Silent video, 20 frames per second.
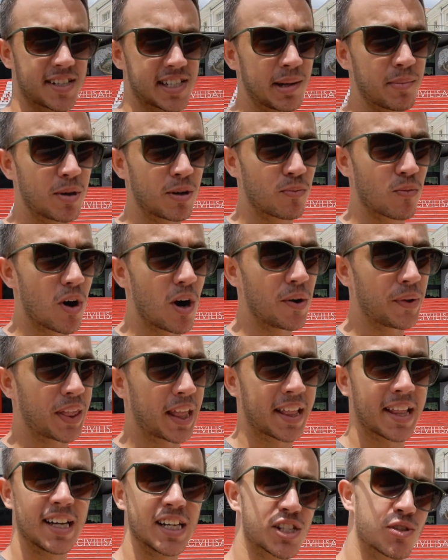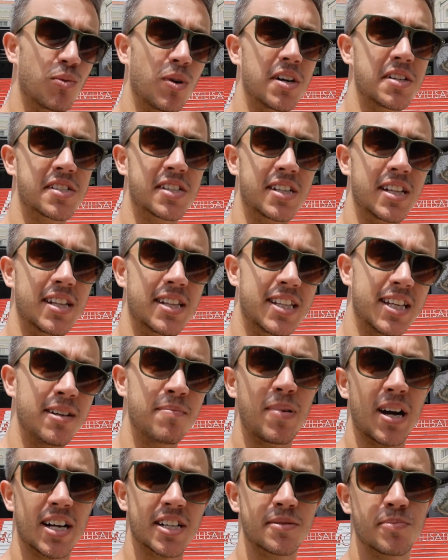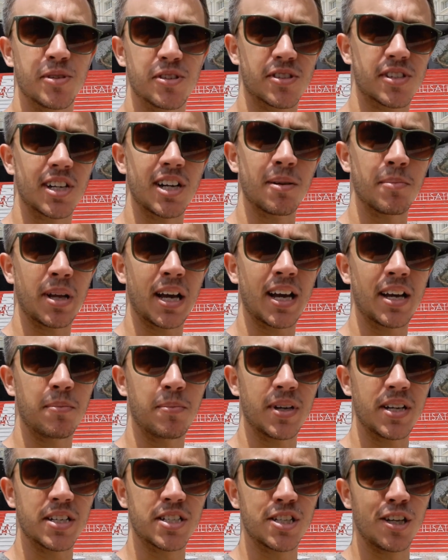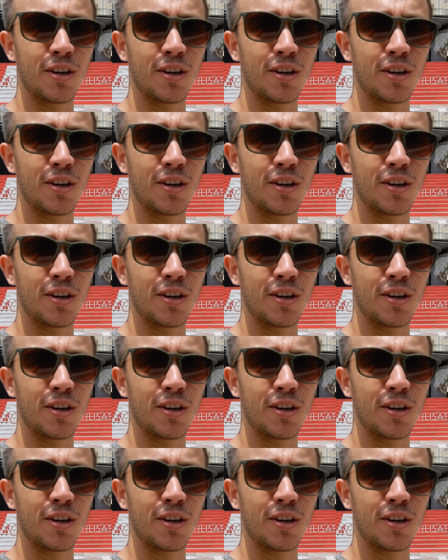someone wrote that this was the best museum they had been